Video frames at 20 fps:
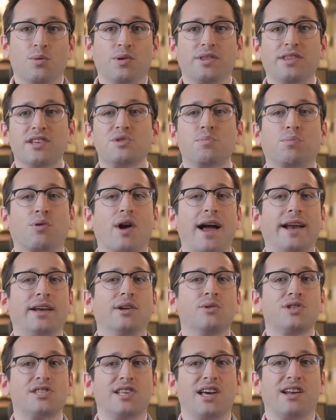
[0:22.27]
With this brand
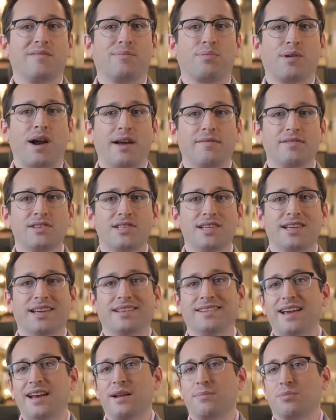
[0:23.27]
new set of privacy
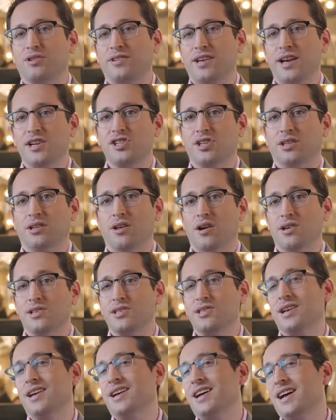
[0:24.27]
and data protection
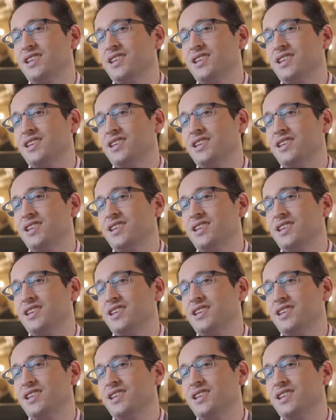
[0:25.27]
laws